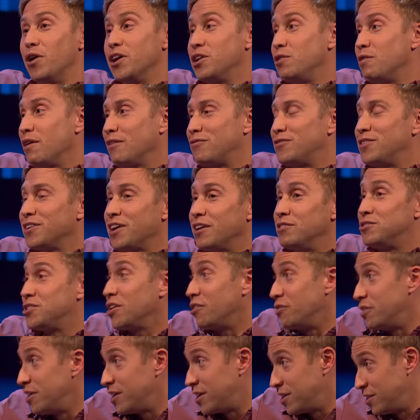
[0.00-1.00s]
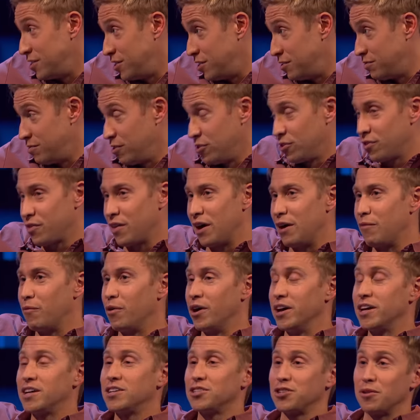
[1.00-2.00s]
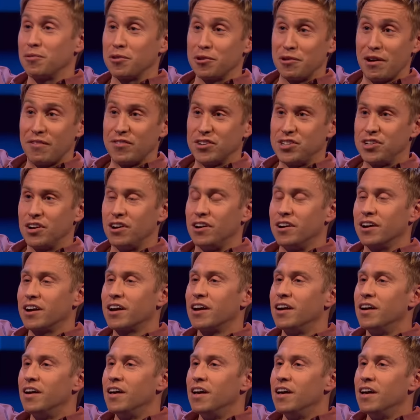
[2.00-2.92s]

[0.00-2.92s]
where you have to go, Tony, can you look that way, because I'm going to have a tug.